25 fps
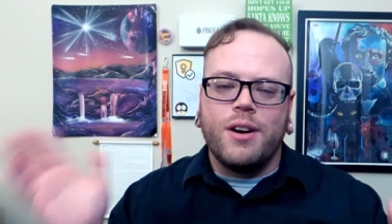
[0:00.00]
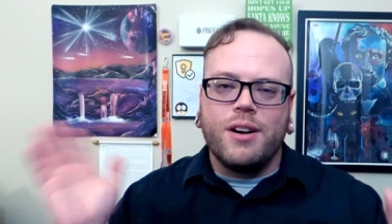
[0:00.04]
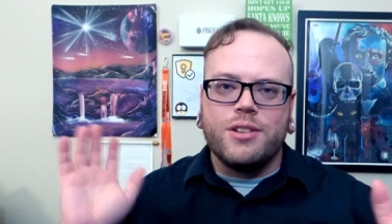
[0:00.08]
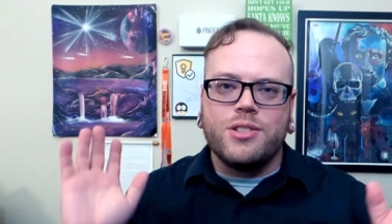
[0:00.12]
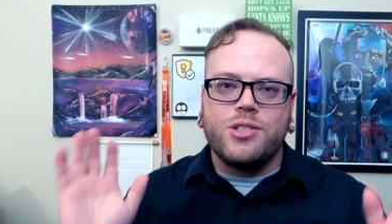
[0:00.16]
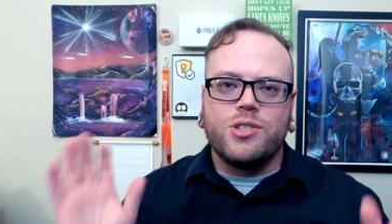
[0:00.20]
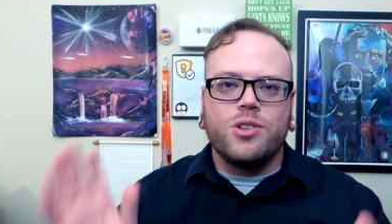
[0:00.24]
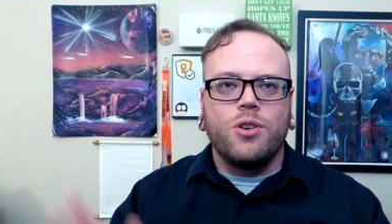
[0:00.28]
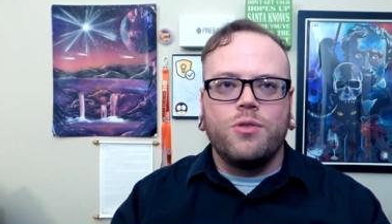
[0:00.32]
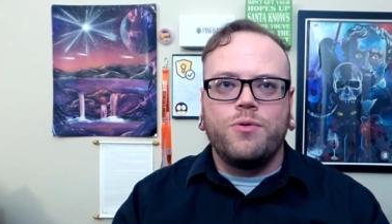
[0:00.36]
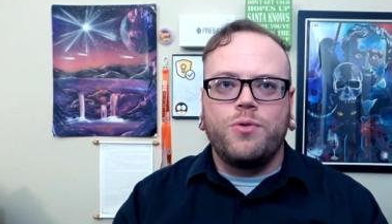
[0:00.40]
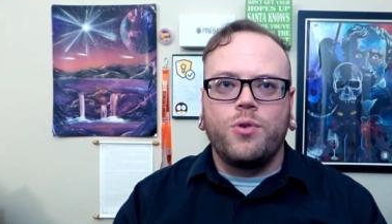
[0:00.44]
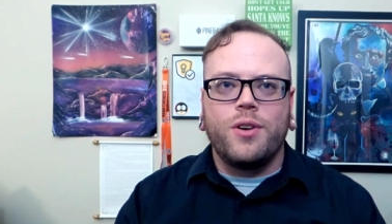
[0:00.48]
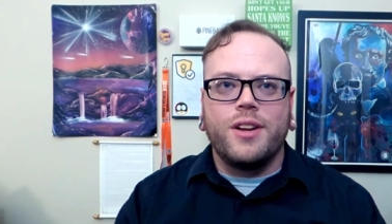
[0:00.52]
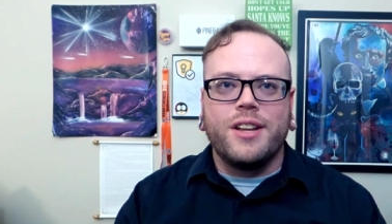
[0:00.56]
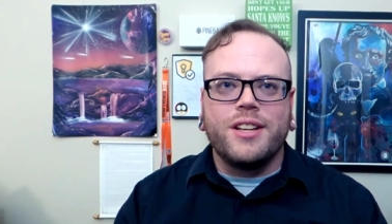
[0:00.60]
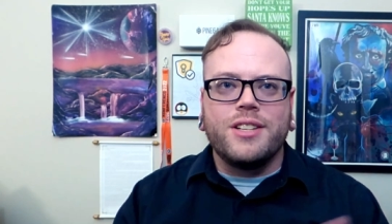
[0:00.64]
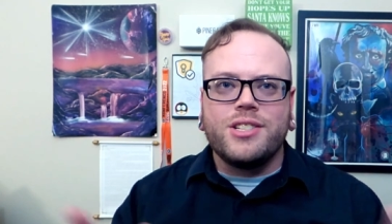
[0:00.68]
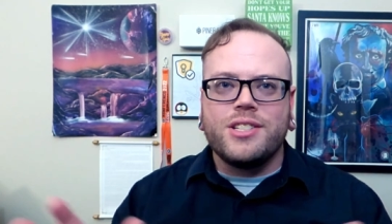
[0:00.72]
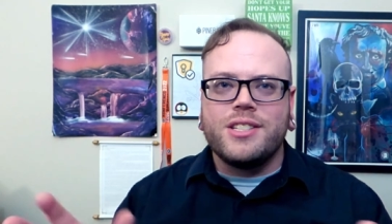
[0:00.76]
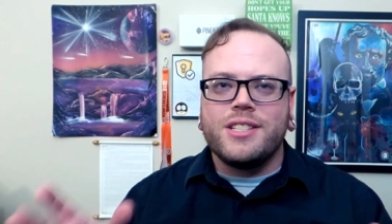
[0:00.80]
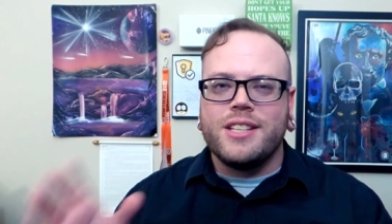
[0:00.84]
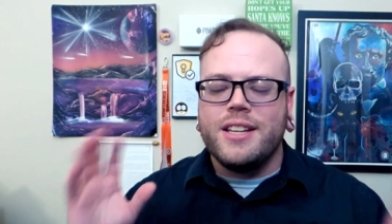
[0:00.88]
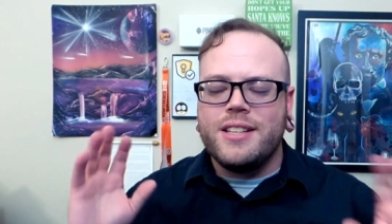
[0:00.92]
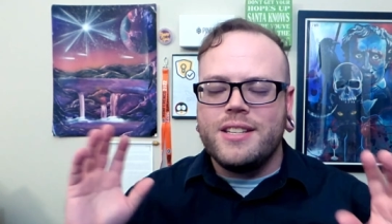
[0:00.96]
on and so forth. It
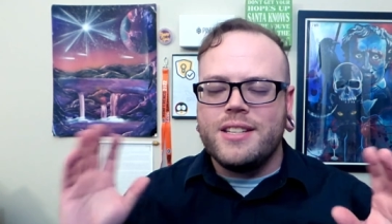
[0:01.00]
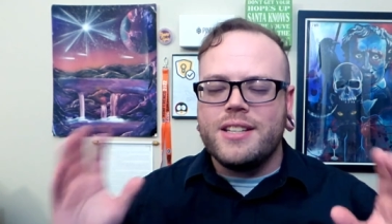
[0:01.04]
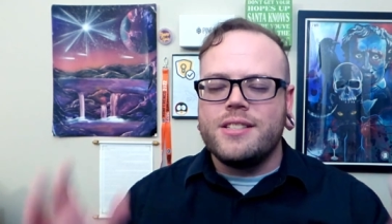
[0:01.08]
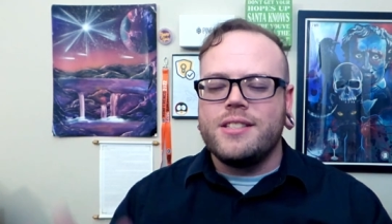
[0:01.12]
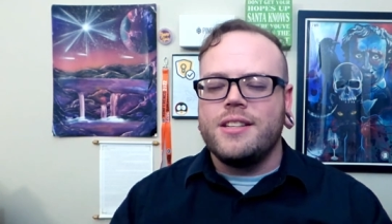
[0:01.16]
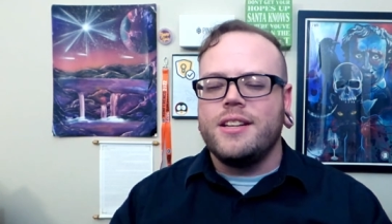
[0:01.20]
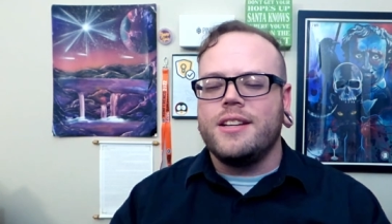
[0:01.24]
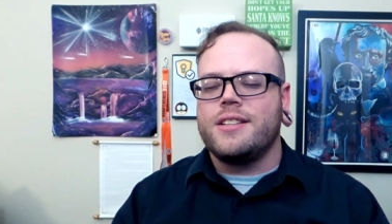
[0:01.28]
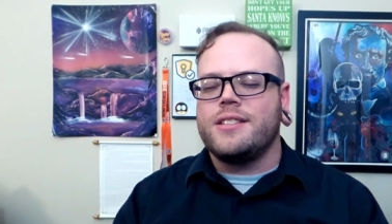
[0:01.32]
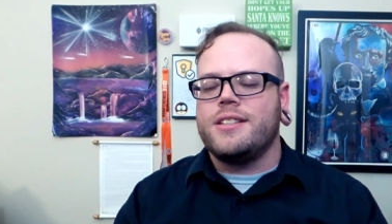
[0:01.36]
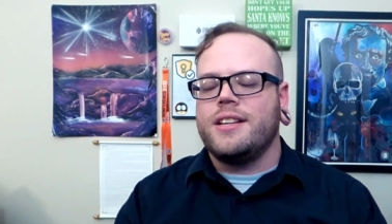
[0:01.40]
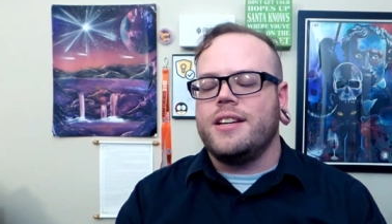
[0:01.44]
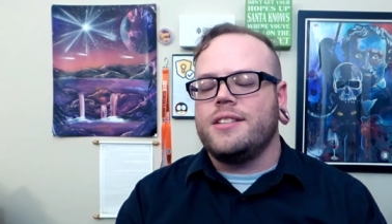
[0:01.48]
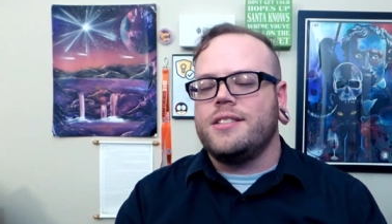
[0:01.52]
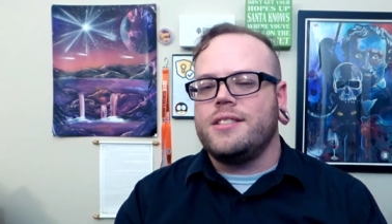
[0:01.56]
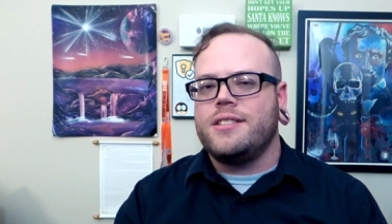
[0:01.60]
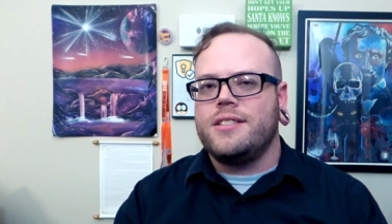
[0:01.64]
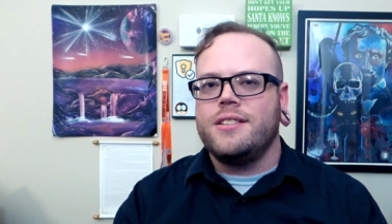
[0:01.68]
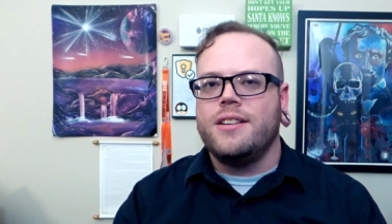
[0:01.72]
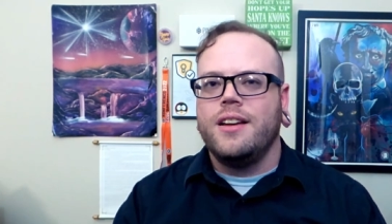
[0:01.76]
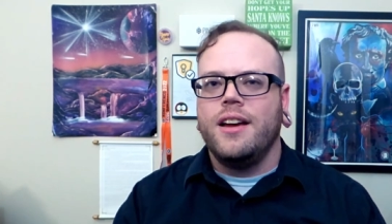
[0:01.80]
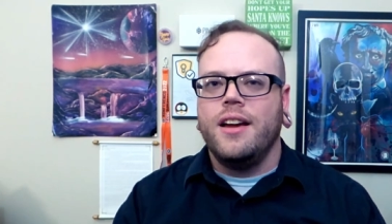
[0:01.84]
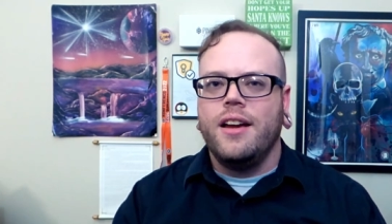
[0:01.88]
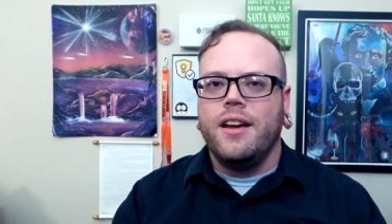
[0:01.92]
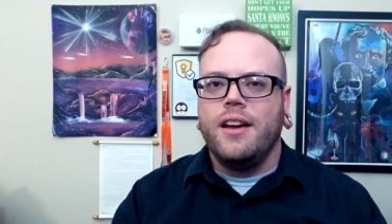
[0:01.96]
just, it doesn't
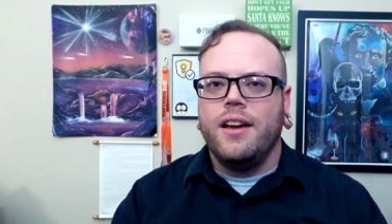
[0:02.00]
exist.